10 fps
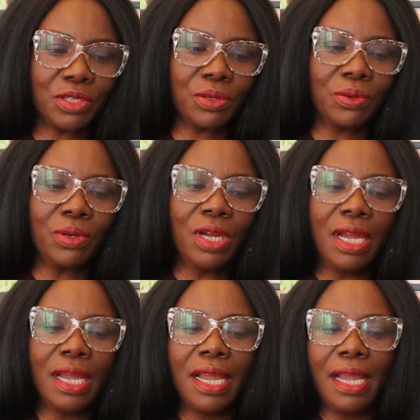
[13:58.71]
So
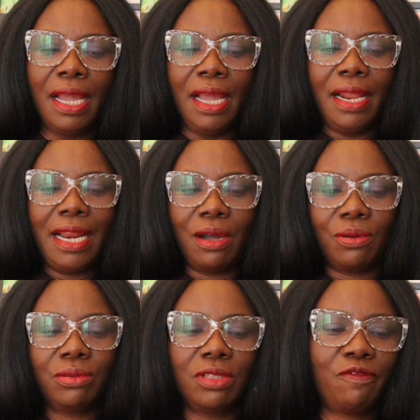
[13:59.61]

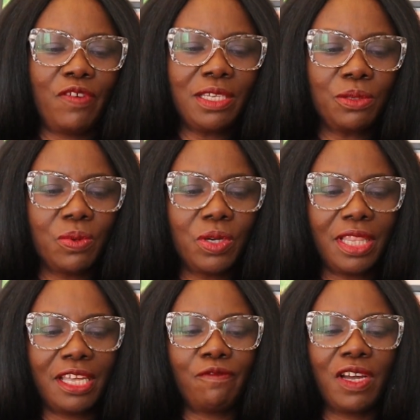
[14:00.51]
now the first one there,